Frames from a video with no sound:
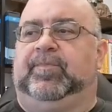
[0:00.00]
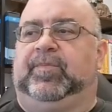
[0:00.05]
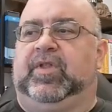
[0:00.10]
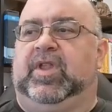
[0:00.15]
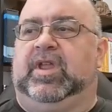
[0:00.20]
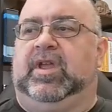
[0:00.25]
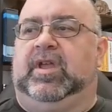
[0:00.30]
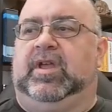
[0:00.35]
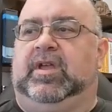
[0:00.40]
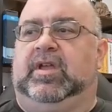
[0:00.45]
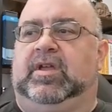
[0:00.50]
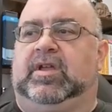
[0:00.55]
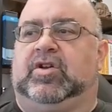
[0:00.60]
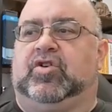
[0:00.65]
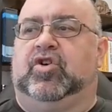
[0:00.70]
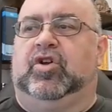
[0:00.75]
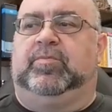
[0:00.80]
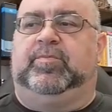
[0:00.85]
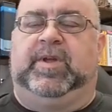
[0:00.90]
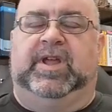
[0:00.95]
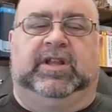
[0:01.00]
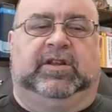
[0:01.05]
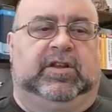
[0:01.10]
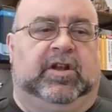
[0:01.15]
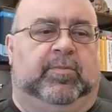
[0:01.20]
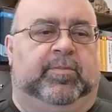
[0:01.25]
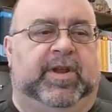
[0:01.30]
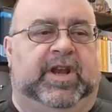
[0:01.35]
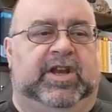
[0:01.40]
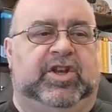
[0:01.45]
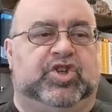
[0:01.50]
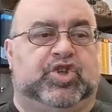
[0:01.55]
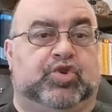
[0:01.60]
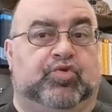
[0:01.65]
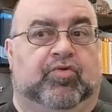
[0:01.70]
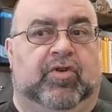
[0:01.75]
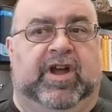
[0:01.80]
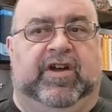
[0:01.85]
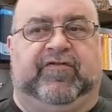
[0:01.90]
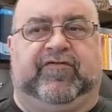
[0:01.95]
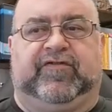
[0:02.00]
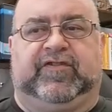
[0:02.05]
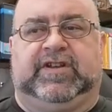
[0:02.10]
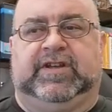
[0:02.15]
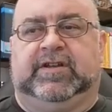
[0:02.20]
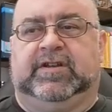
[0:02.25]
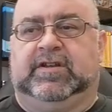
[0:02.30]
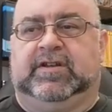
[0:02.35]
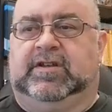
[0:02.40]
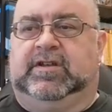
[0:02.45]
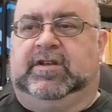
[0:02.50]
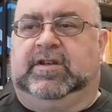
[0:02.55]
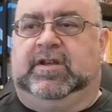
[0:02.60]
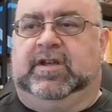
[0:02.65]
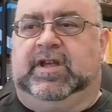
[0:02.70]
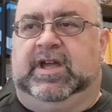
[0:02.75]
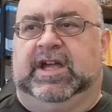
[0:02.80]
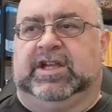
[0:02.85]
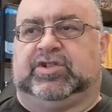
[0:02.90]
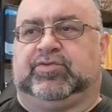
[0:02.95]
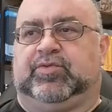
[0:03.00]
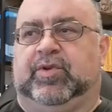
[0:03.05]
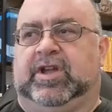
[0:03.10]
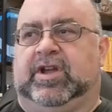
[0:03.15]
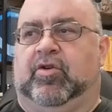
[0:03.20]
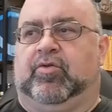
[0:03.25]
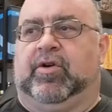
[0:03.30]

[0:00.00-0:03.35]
it could be a little bit of drift as we go out.